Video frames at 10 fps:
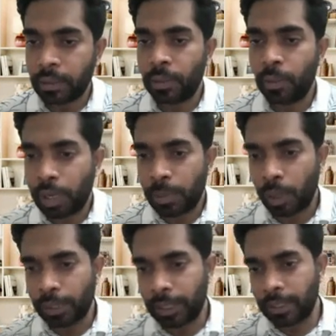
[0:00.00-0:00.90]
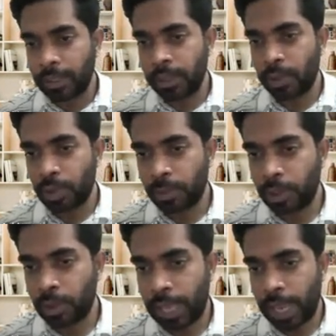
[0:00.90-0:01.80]
The word bottleneck is used
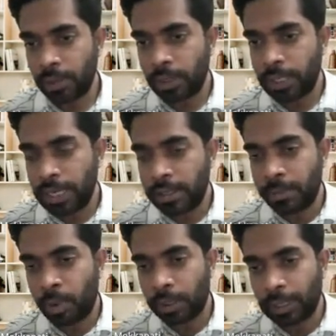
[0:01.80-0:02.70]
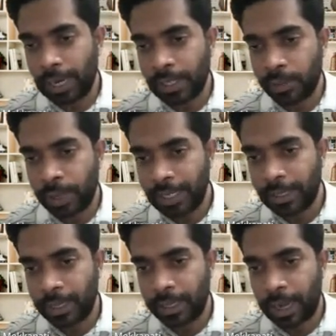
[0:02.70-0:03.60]
because, as you see, the bottleneck is very
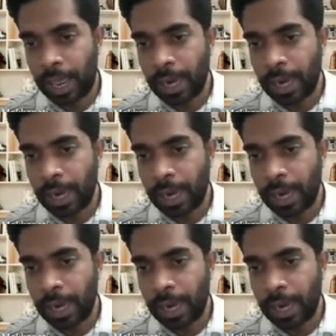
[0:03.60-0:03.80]
thin,